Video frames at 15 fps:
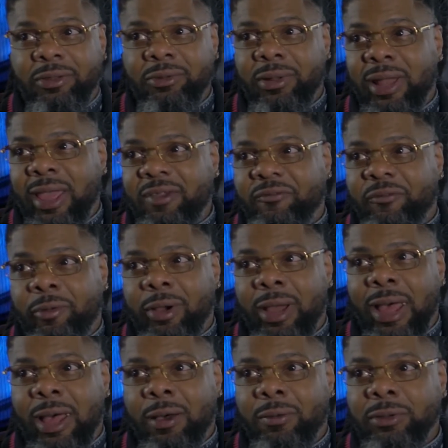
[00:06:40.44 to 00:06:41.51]
doing like four
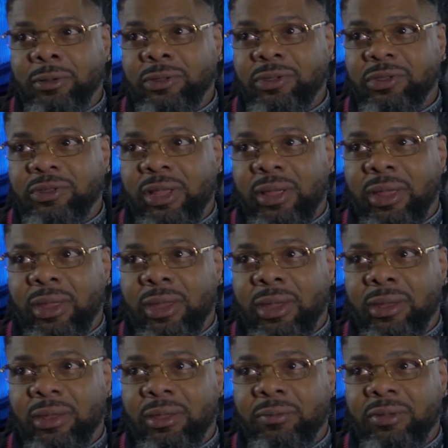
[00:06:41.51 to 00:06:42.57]
hours,
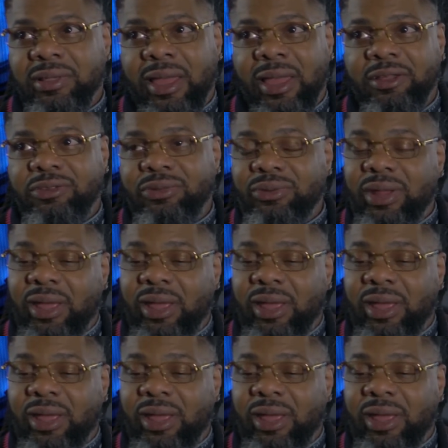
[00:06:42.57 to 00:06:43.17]
and it was like two